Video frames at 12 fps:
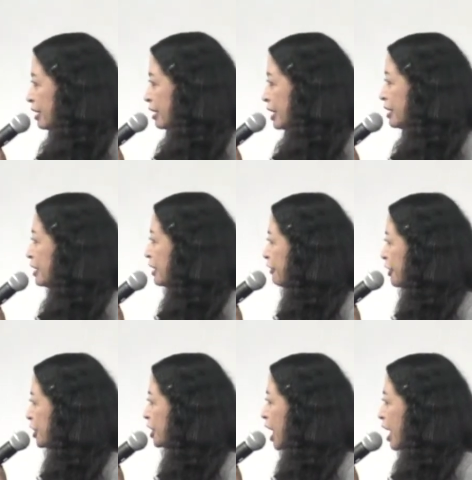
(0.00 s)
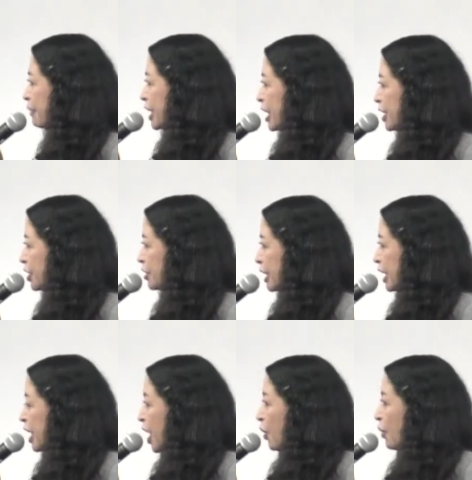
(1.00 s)
This is the first time in
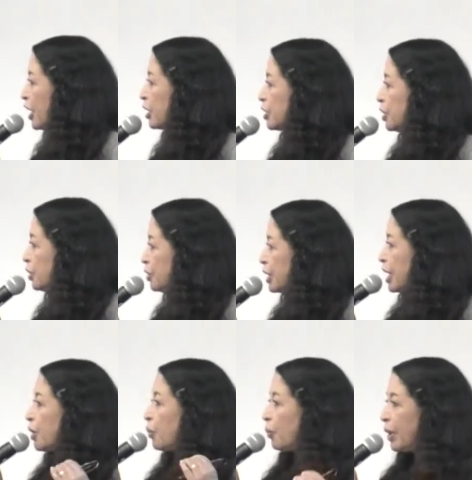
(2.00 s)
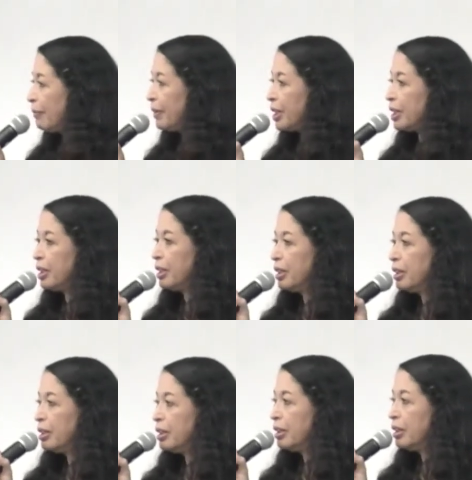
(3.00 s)
history we are losing women
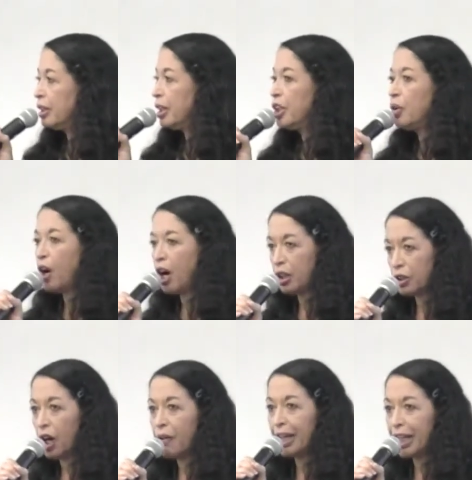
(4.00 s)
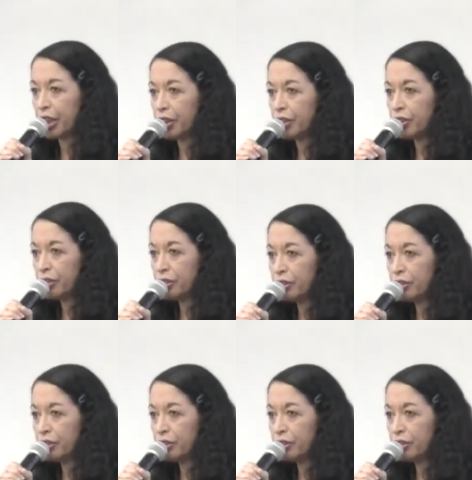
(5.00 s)
who are lawmakers.